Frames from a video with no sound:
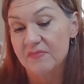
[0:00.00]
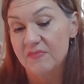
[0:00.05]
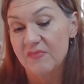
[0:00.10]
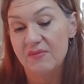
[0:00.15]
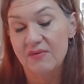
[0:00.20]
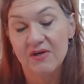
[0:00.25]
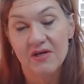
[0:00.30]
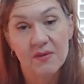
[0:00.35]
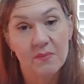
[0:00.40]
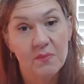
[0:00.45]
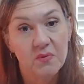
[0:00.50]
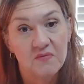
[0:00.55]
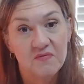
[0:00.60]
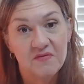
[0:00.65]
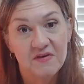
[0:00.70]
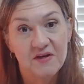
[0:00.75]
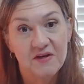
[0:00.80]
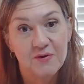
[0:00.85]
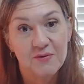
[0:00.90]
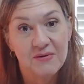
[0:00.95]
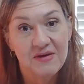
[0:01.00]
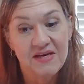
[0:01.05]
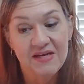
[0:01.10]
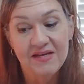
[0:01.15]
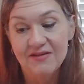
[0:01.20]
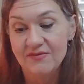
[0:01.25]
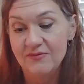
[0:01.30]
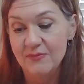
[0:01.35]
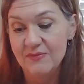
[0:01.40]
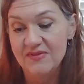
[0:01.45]
maybe a couple
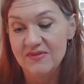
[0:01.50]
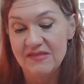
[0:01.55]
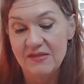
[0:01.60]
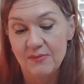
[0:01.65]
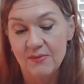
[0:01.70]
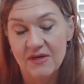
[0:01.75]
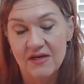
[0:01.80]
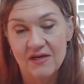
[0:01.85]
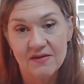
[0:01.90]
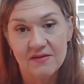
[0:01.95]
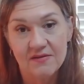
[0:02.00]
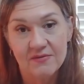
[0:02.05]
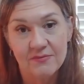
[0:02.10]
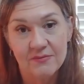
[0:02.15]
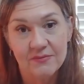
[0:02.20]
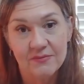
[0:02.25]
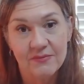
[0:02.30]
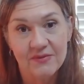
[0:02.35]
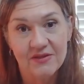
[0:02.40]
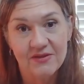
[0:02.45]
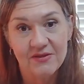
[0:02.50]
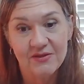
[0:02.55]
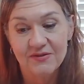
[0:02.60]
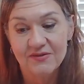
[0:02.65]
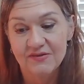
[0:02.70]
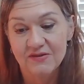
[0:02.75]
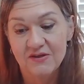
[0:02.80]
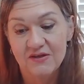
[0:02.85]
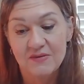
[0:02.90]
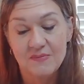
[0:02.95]
figurines. We'll see what, what
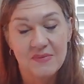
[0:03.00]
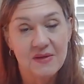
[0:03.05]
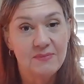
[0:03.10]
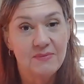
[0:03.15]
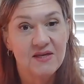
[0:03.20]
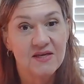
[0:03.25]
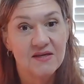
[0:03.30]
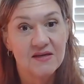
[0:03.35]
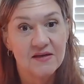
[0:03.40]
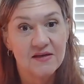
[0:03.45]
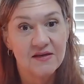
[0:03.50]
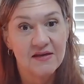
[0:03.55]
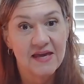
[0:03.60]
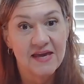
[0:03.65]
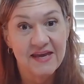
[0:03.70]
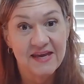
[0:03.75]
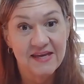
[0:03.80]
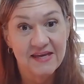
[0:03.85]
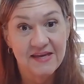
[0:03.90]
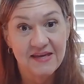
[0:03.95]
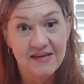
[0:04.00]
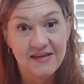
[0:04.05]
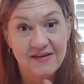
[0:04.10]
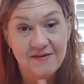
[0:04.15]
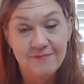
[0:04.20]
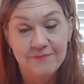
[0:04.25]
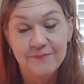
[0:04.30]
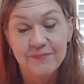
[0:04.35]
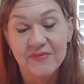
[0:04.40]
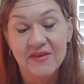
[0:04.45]
looks good. Maybe a hanky,
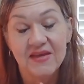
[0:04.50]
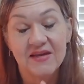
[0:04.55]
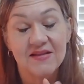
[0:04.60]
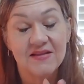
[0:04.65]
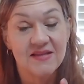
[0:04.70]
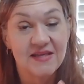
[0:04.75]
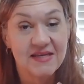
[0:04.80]
like a